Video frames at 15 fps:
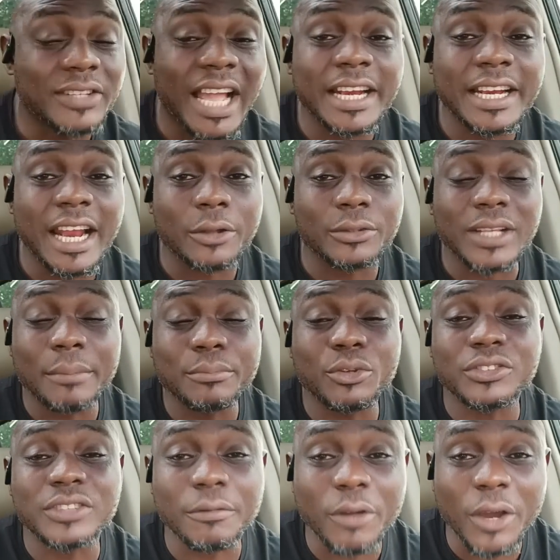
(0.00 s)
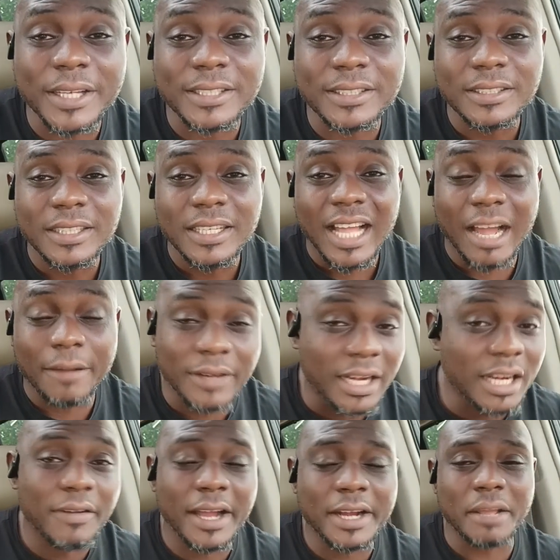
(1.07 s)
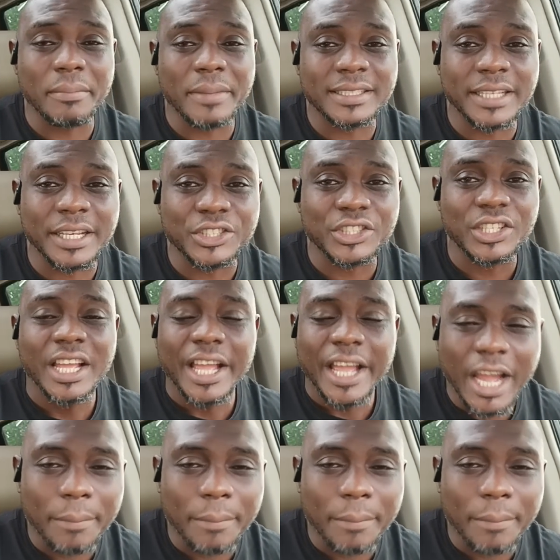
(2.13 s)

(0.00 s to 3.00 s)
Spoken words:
signing out. I'm just a voice. I've delivered a message.